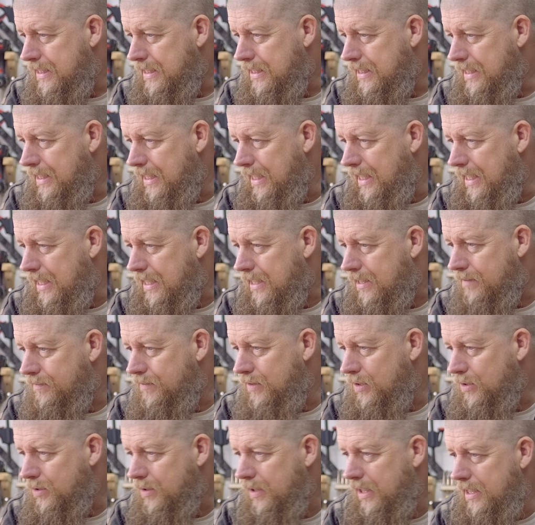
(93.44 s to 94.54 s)
yeah, I've
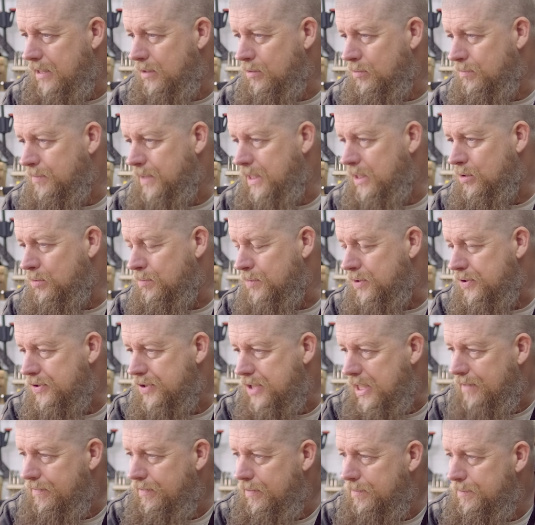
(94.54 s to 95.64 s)
not got my normal
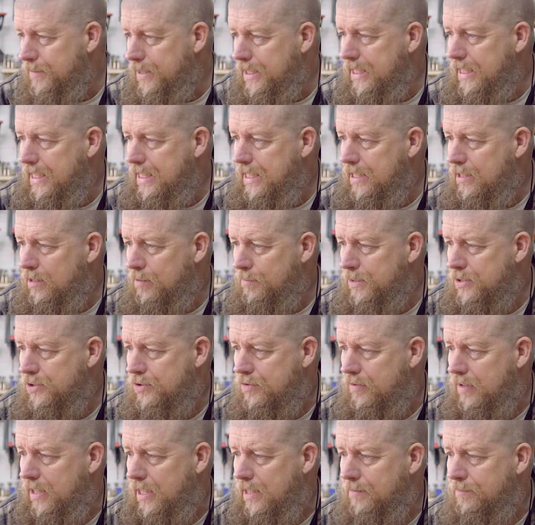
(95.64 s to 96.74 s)
stuff on my
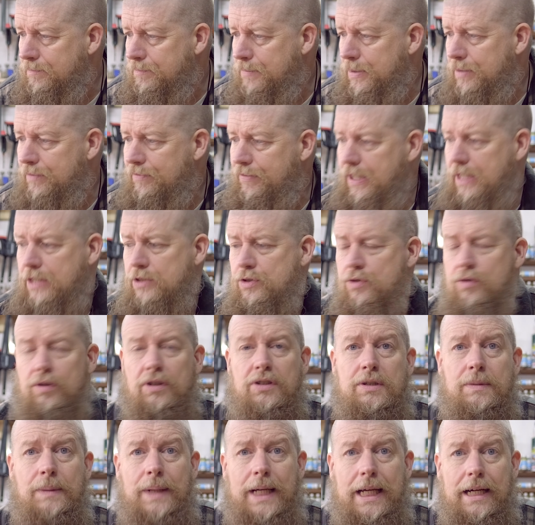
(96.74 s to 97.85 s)
screen, but fingers
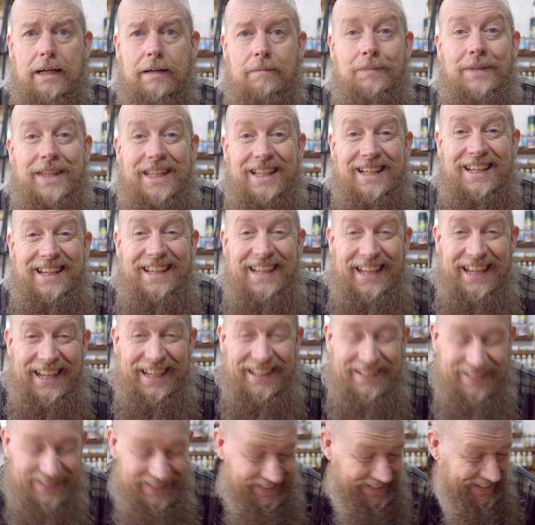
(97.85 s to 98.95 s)
crossed we are.
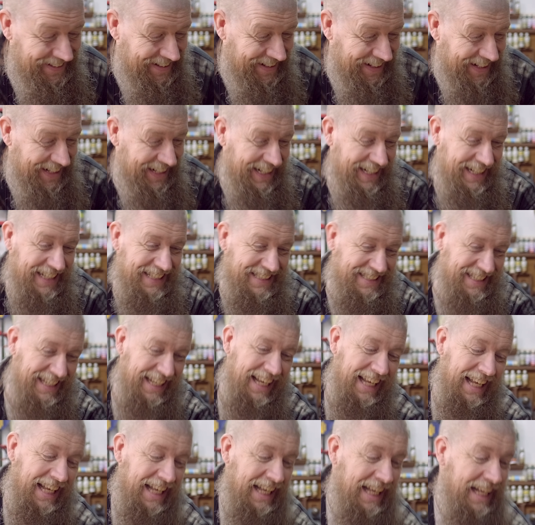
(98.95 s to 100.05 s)
Right,
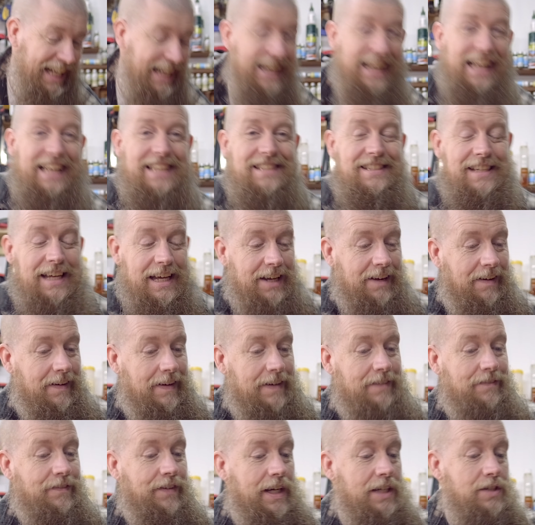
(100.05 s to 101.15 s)
let's get
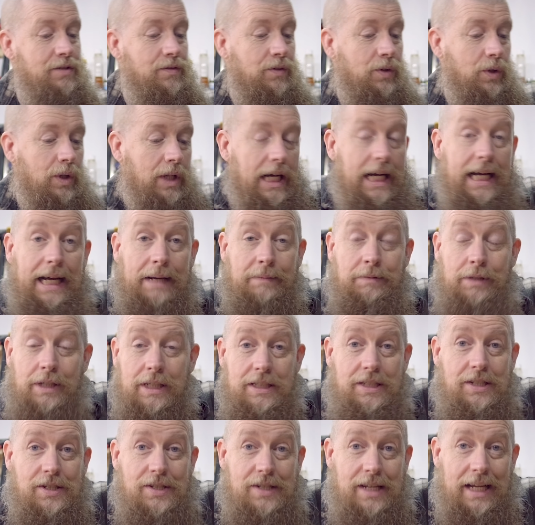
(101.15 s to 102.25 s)
going. First of all, I am going to
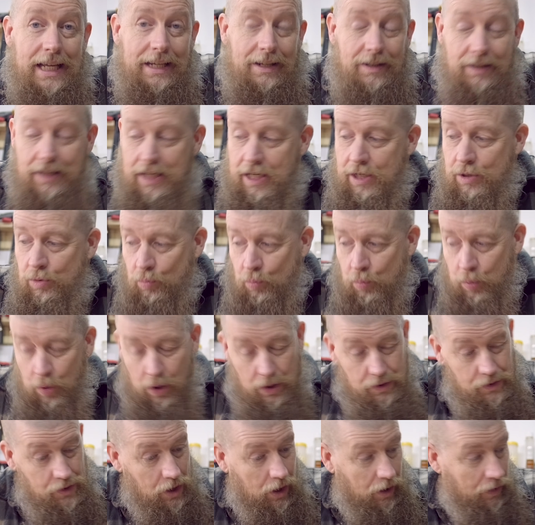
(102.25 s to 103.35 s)
just let you know
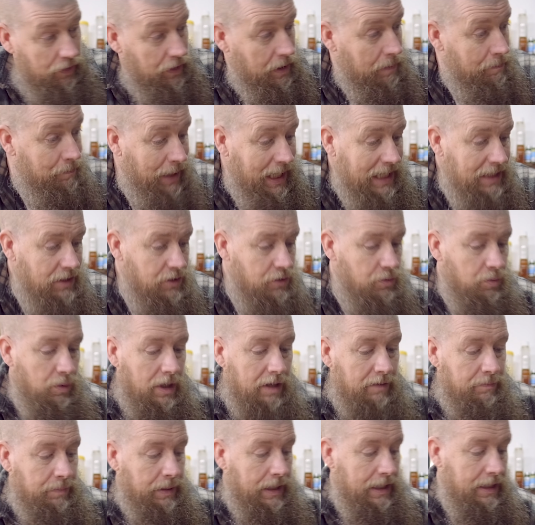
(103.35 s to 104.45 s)
what's on the bench, what I've